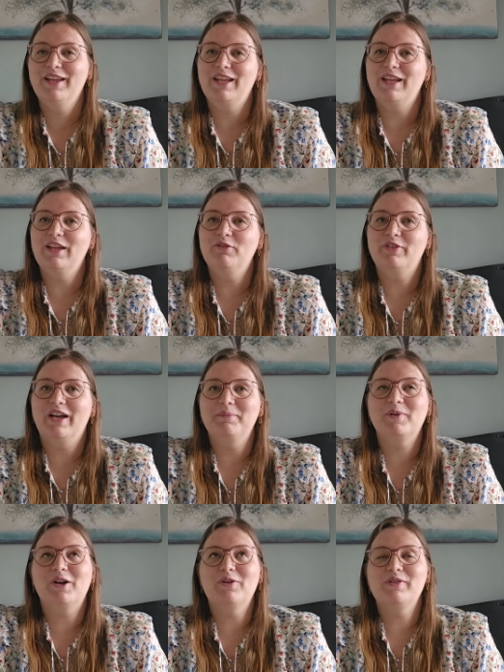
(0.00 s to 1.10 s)
if I'm
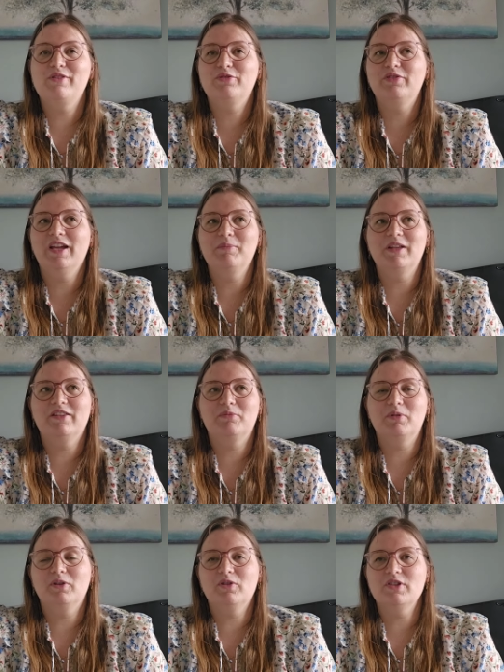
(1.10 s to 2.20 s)
going to frame it,
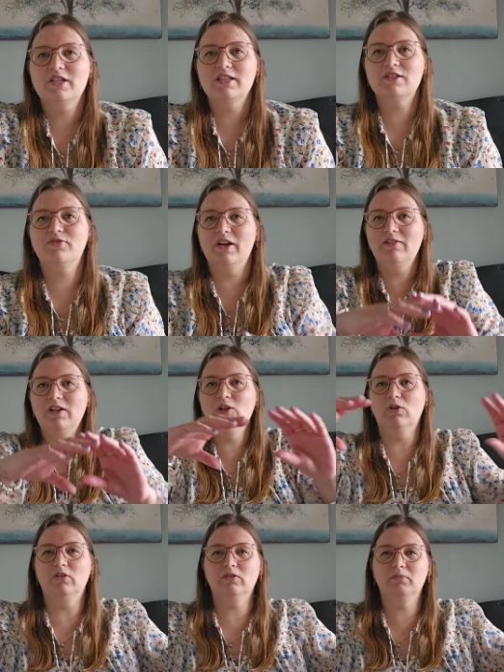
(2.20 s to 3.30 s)
because it's very
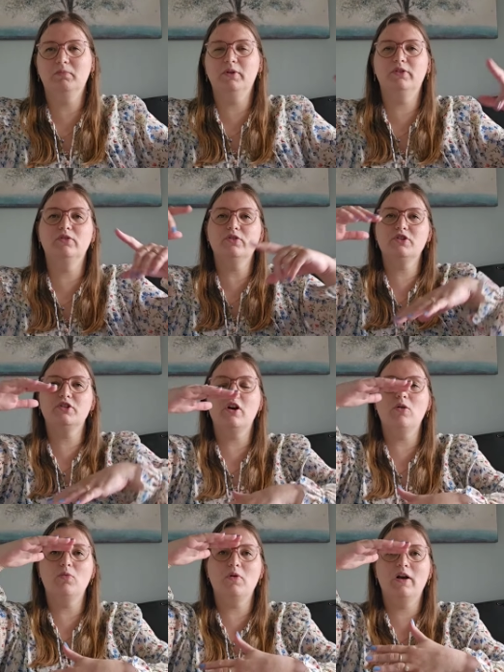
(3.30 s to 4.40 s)
long, but not
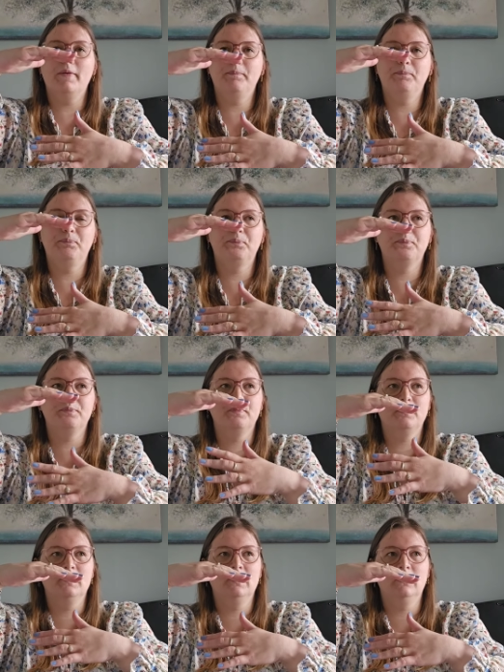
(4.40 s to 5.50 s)
so
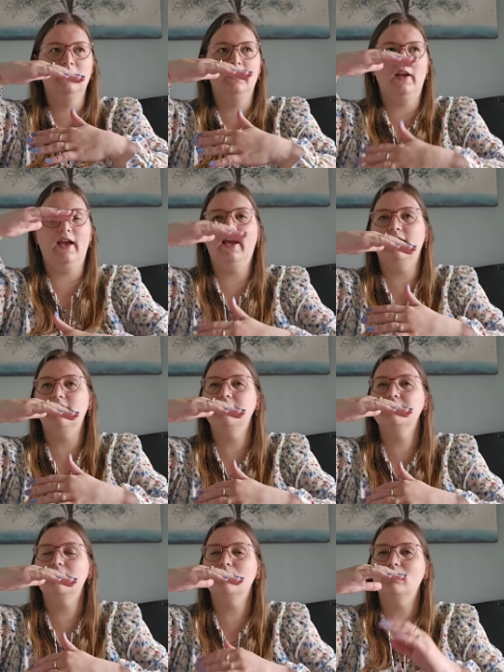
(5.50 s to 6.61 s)
high.
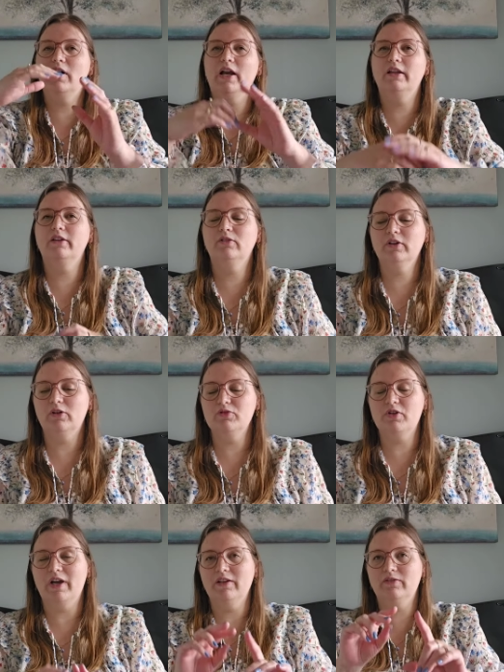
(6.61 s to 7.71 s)
So I don't know. So
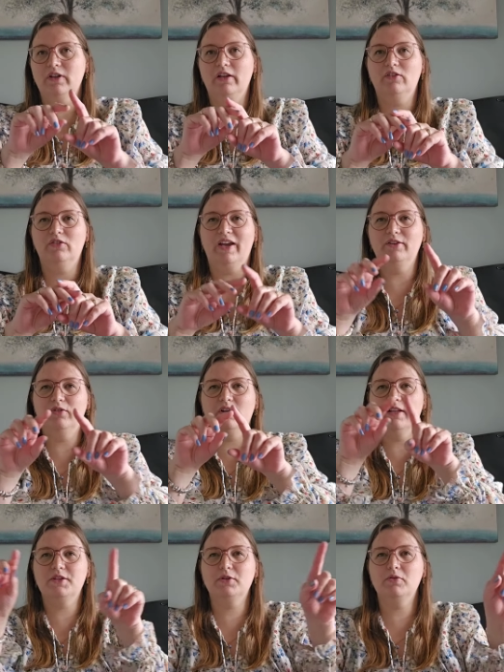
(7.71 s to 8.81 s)
I try to
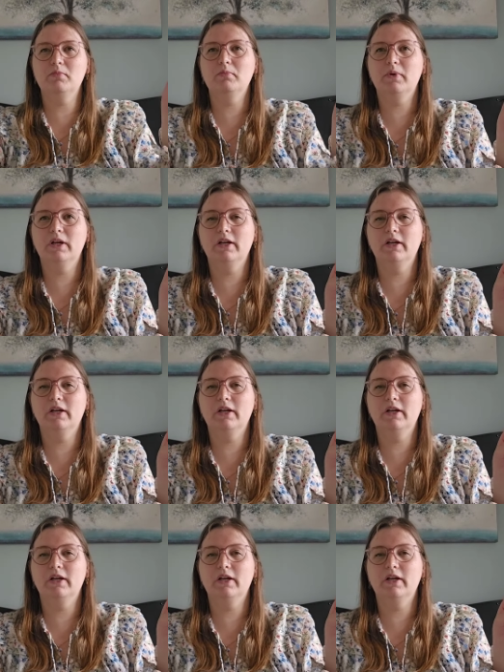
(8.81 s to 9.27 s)
get some